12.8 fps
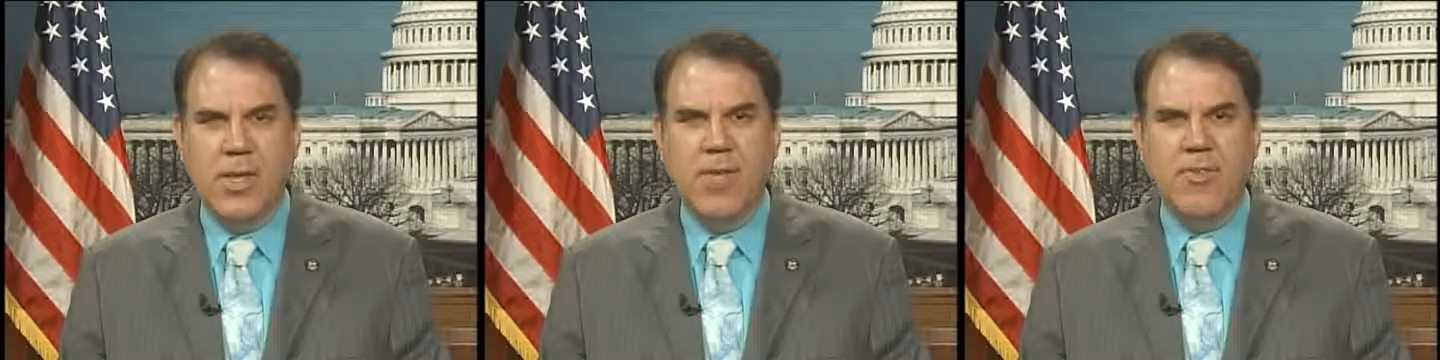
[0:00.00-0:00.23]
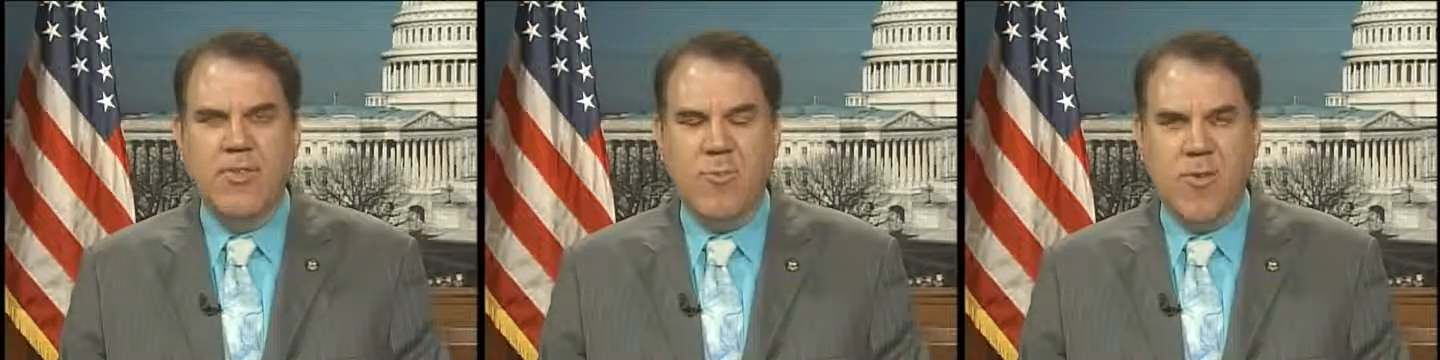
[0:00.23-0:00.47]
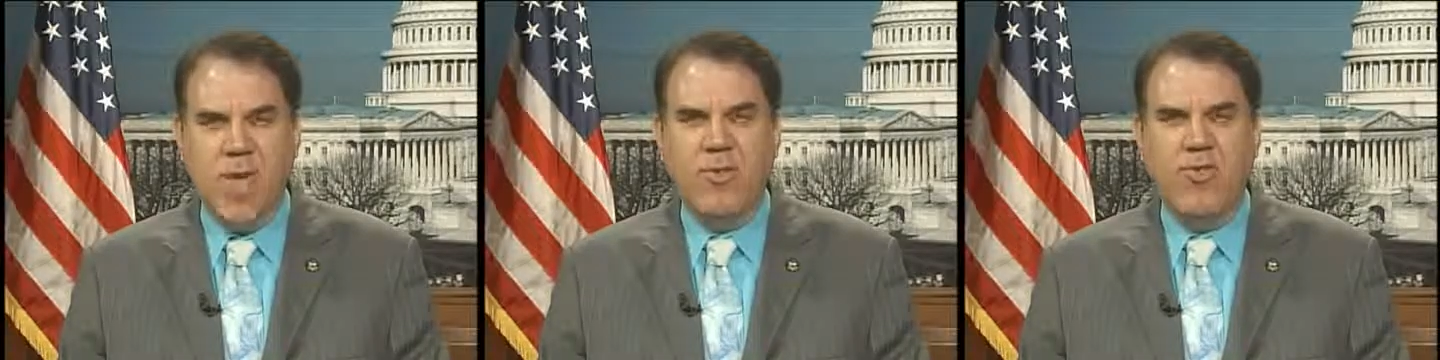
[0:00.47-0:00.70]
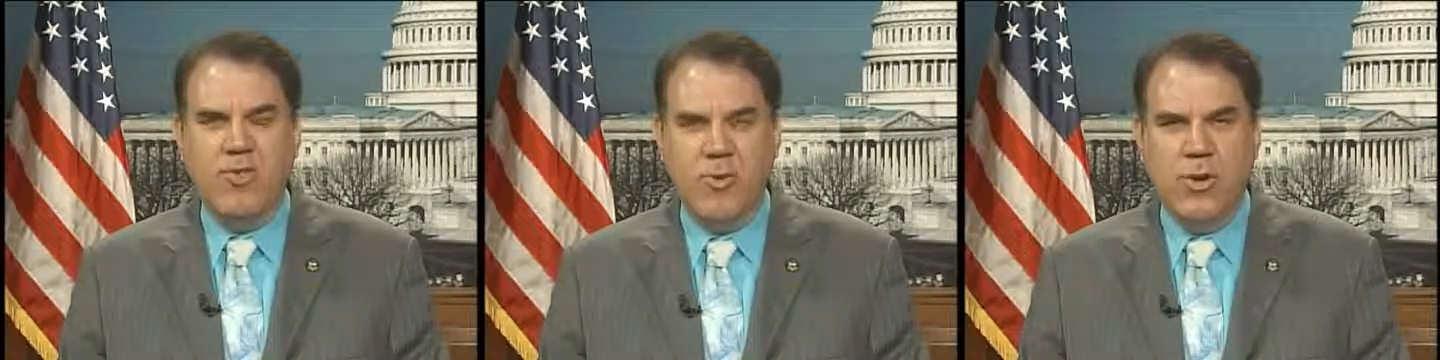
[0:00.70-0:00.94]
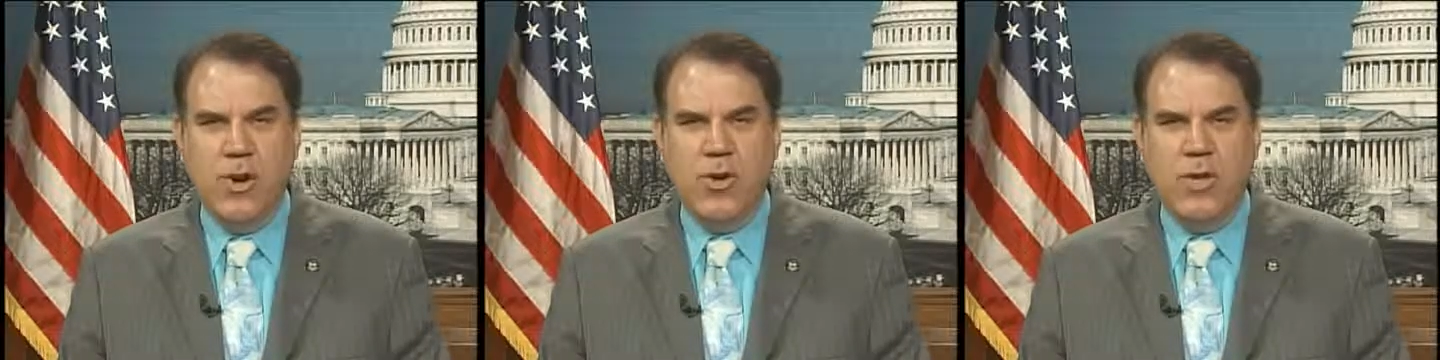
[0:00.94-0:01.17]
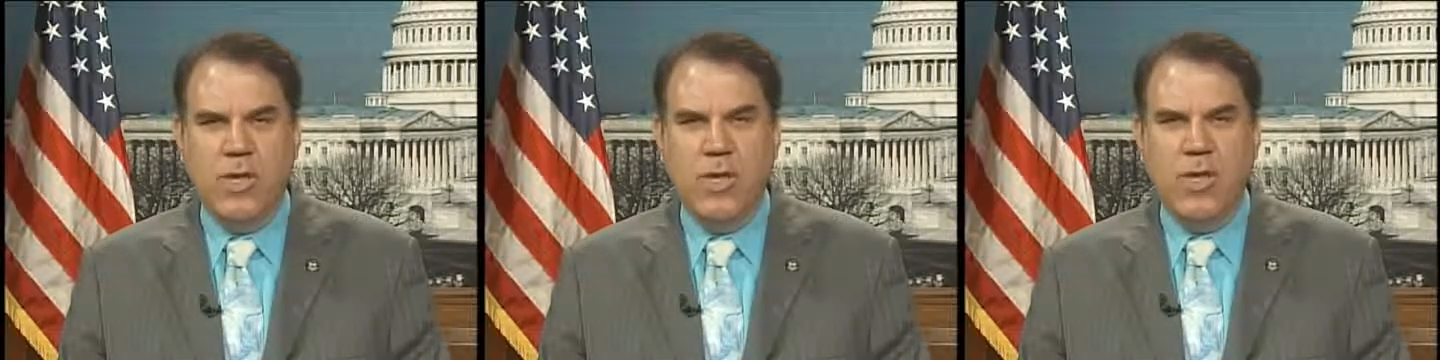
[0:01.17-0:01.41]
is to make
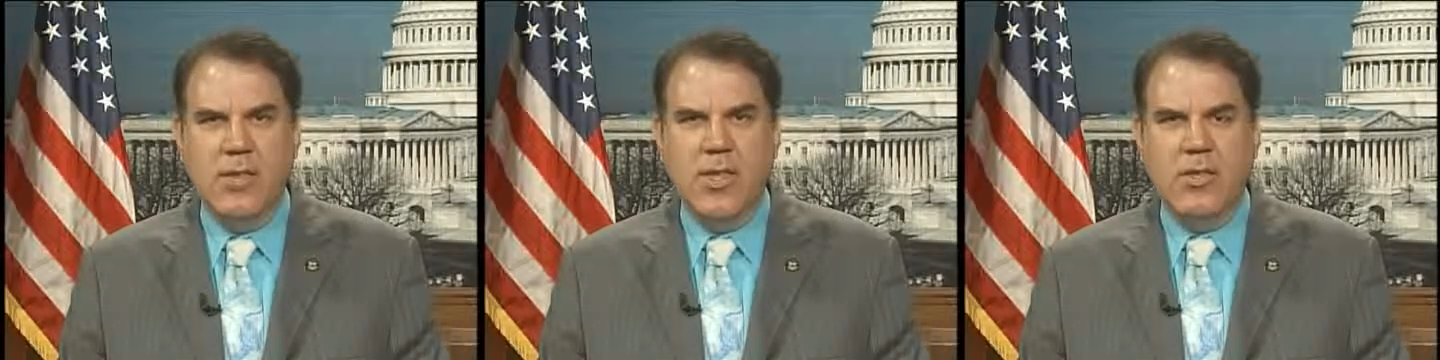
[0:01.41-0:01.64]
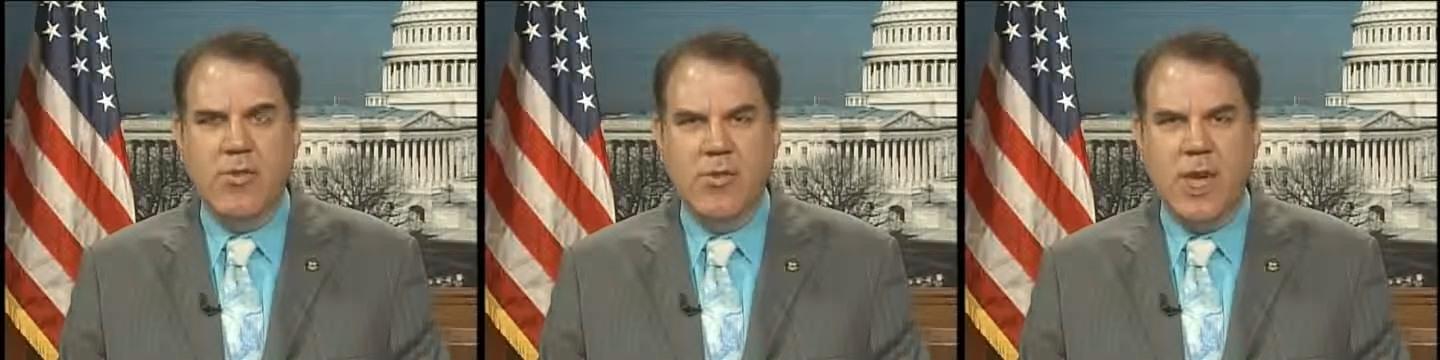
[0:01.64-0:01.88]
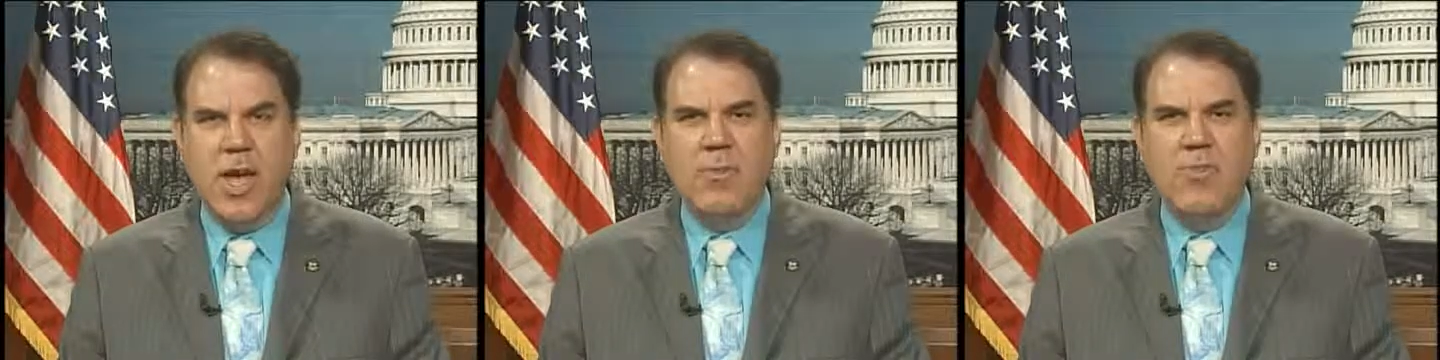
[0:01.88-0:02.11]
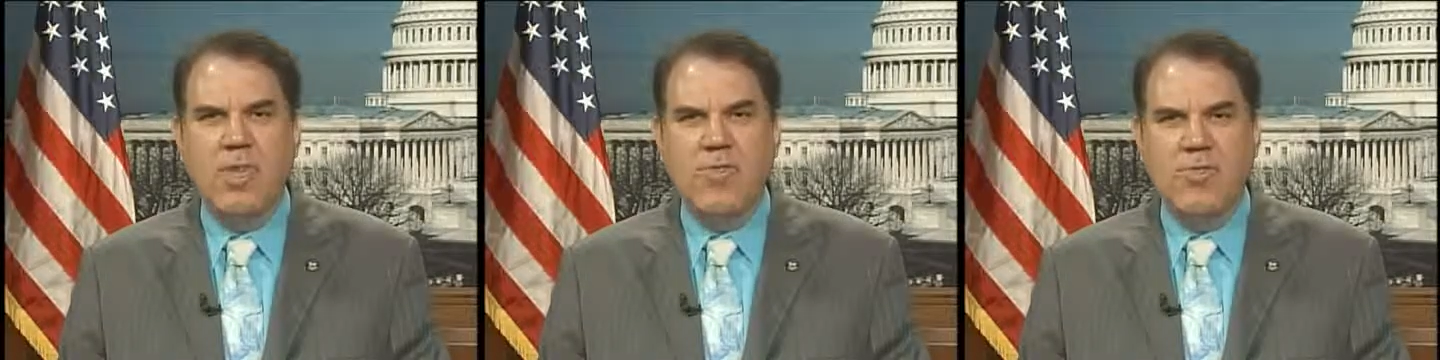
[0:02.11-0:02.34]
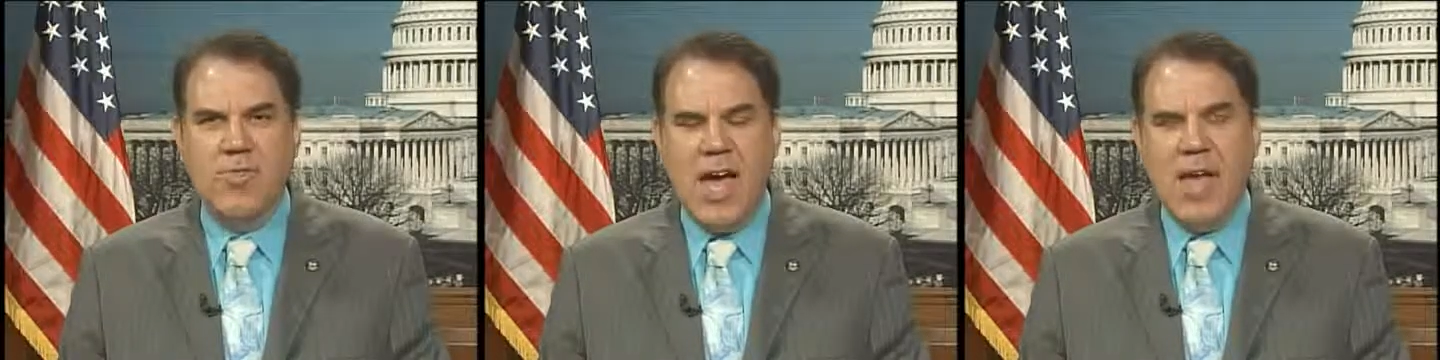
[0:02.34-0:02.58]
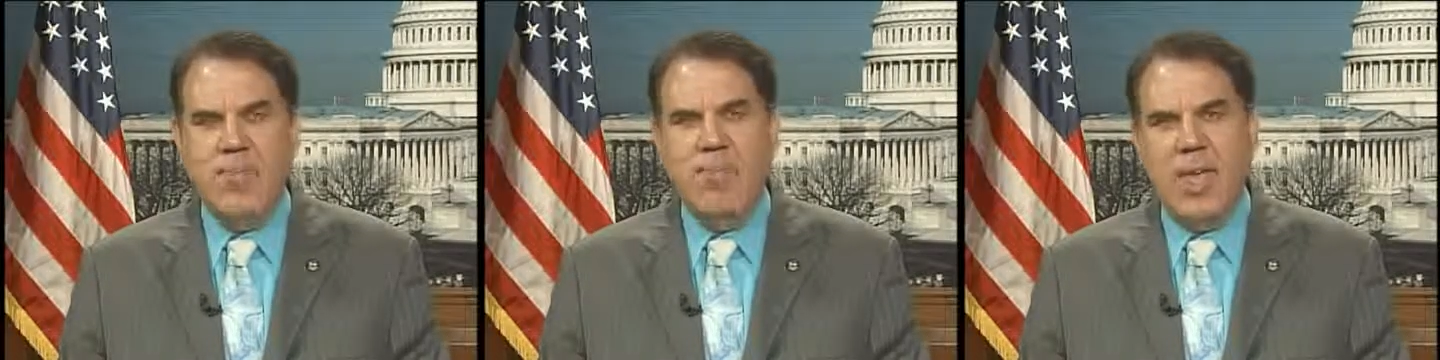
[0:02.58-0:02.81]
sure that crime does
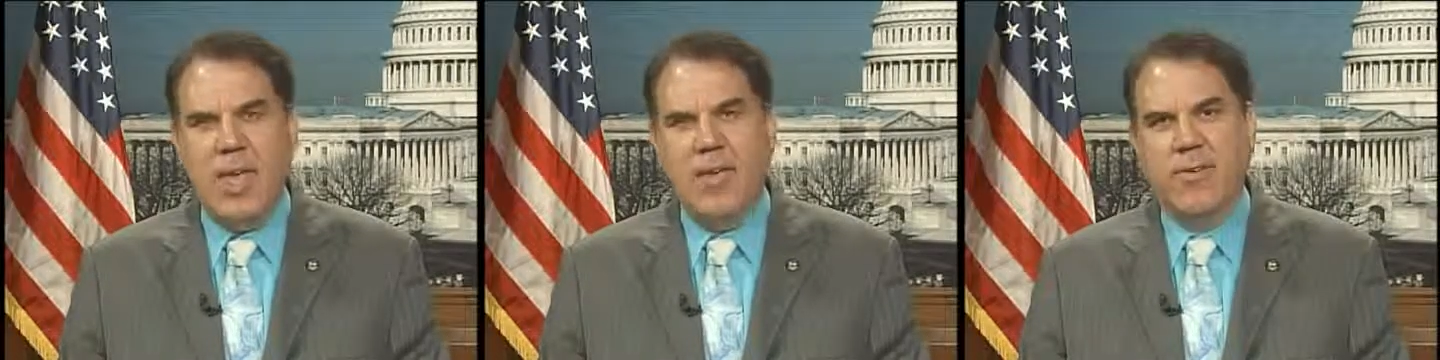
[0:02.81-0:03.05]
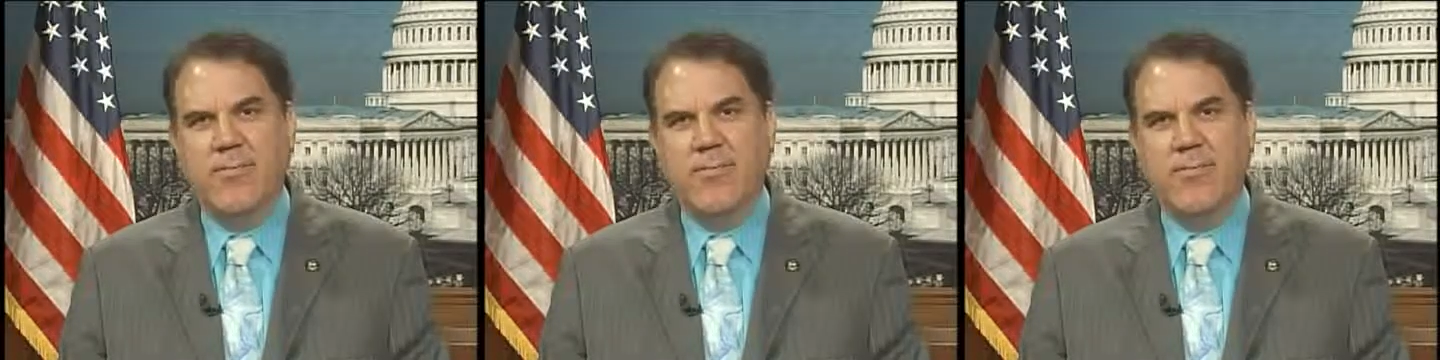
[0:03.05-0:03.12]
not pay.